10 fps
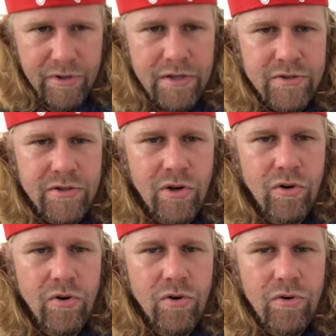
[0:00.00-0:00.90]

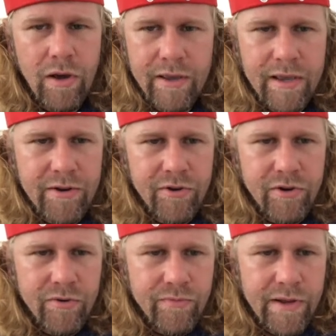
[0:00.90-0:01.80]
So again, you
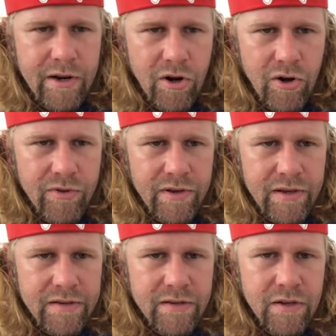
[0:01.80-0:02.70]
can read all
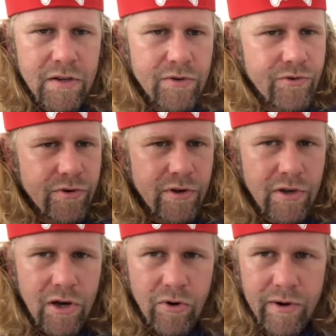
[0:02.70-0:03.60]
this. You can
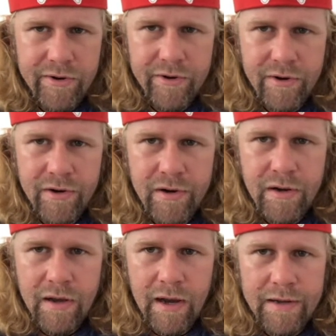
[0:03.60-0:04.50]
go under.
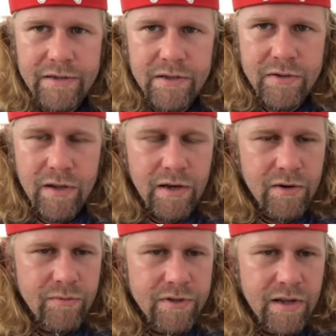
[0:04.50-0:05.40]
I just
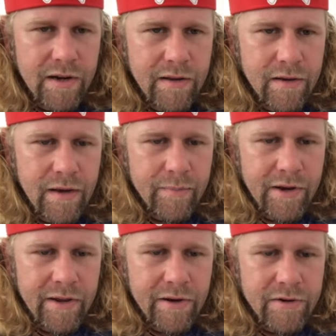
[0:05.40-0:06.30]
was kind of
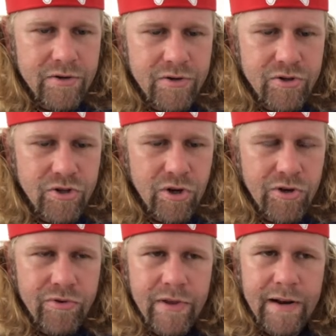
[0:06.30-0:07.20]
coming here to show
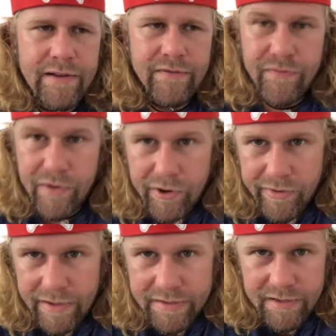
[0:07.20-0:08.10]
you that it's very
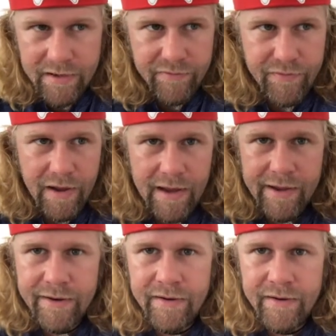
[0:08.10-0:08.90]
easy to find.